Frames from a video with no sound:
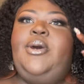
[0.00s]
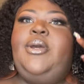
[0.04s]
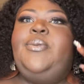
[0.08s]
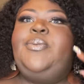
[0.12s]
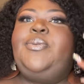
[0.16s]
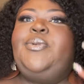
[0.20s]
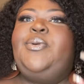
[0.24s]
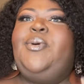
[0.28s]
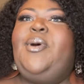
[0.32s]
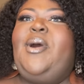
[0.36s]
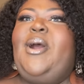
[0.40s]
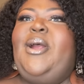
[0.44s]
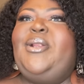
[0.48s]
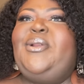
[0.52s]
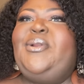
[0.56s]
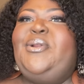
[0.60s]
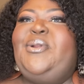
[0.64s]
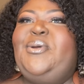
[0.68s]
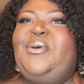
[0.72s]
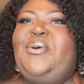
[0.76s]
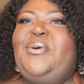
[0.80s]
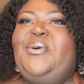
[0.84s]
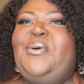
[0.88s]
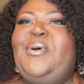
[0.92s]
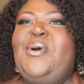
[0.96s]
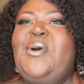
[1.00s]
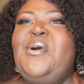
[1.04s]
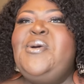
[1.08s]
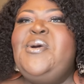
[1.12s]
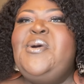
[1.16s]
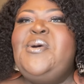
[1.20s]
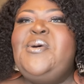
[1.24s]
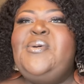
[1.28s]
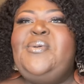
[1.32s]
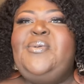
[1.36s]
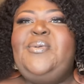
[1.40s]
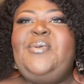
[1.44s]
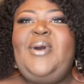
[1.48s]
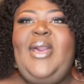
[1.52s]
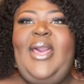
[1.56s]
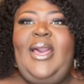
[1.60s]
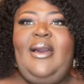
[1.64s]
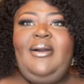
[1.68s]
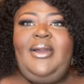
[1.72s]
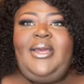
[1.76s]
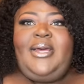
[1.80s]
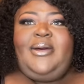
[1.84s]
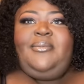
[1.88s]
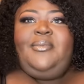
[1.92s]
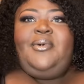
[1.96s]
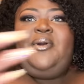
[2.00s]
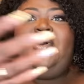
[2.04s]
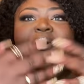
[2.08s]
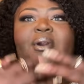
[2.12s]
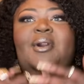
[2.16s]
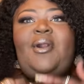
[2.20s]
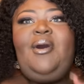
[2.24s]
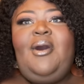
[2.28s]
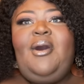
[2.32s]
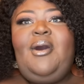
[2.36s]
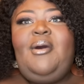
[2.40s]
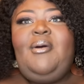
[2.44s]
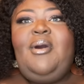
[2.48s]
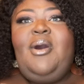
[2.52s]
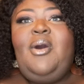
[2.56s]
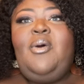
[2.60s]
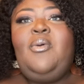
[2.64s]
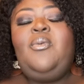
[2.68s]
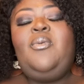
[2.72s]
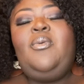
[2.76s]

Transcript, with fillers: If you are new, welcome, girl.